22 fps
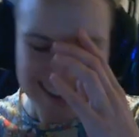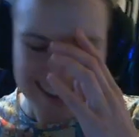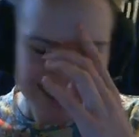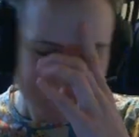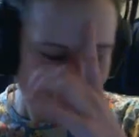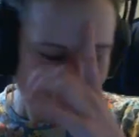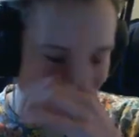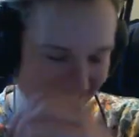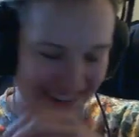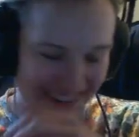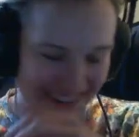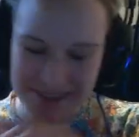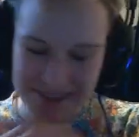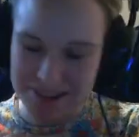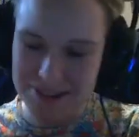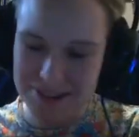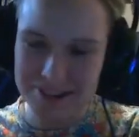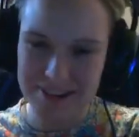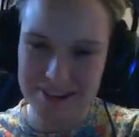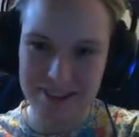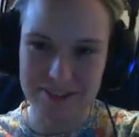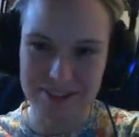No, you
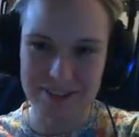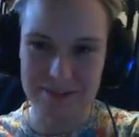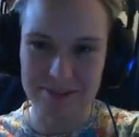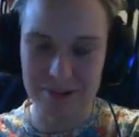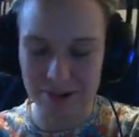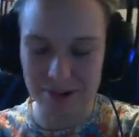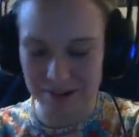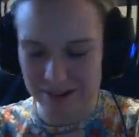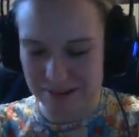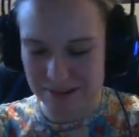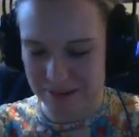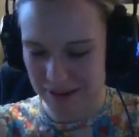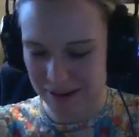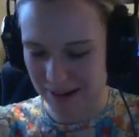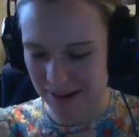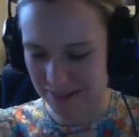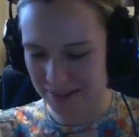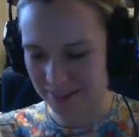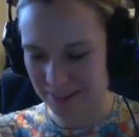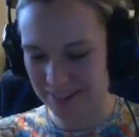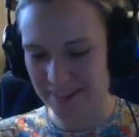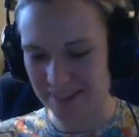don't have to worry
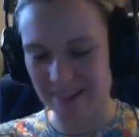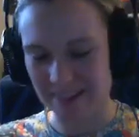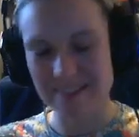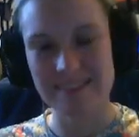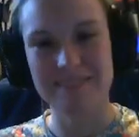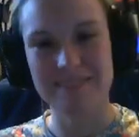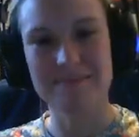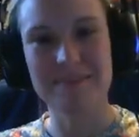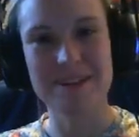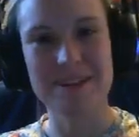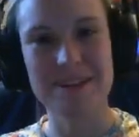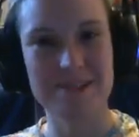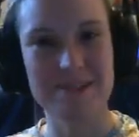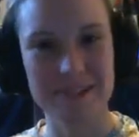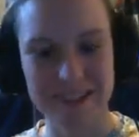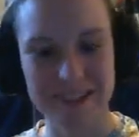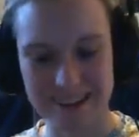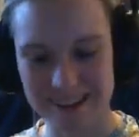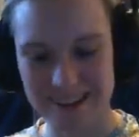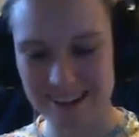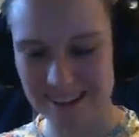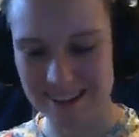about sending me your
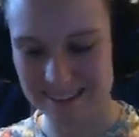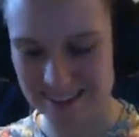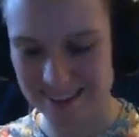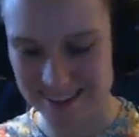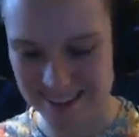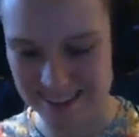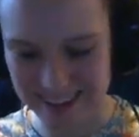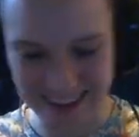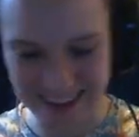cards, no.